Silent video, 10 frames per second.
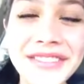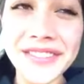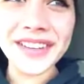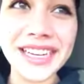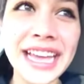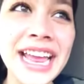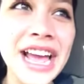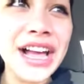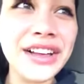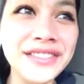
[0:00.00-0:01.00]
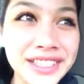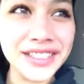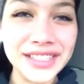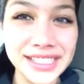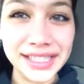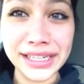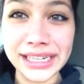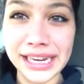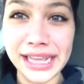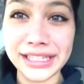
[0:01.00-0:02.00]
but I'm going to do this
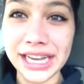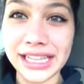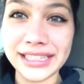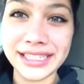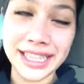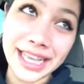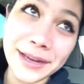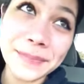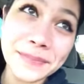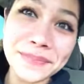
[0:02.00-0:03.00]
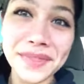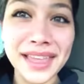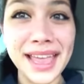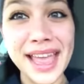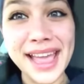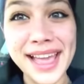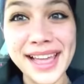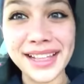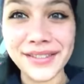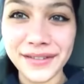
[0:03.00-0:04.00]
30 day challenge thing.
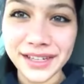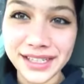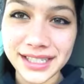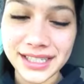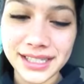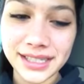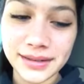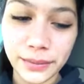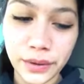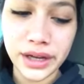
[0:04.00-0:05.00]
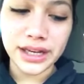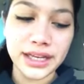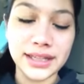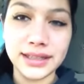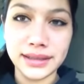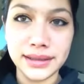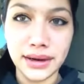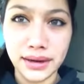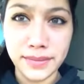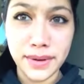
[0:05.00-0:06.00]
And the first one is to
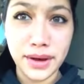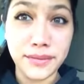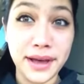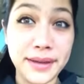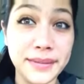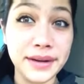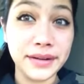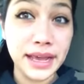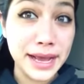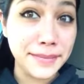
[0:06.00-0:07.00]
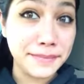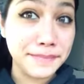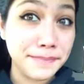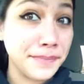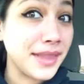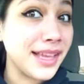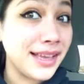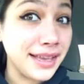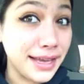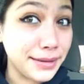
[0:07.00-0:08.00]
talk about my middle name.
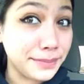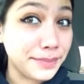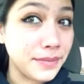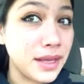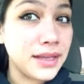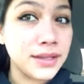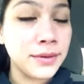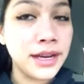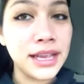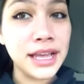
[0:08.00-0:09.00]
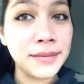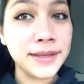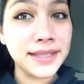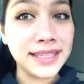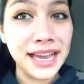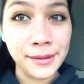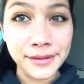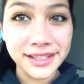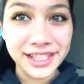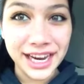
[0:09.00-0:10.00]
Yeah. So my name is
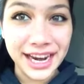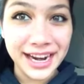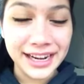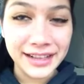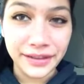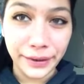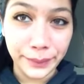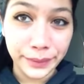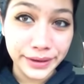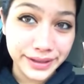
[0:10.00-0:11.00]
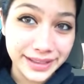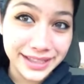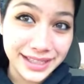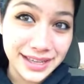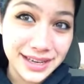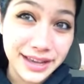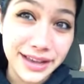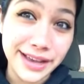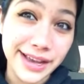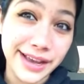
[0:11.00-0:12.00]
Camilla Jade Lambert.
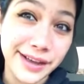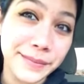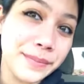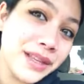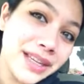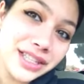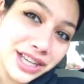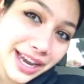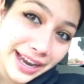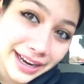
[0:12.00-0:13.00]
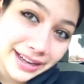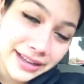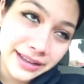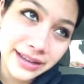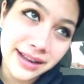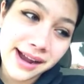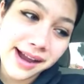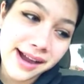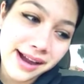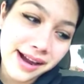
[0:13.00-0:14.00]
Yeah. Jade.
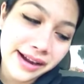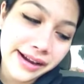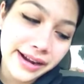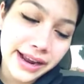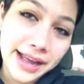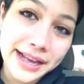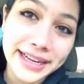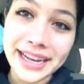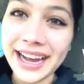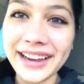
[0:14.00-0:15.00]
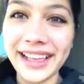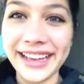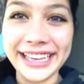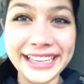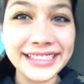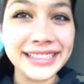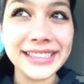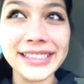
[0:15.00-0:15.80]
Yeah, I like it.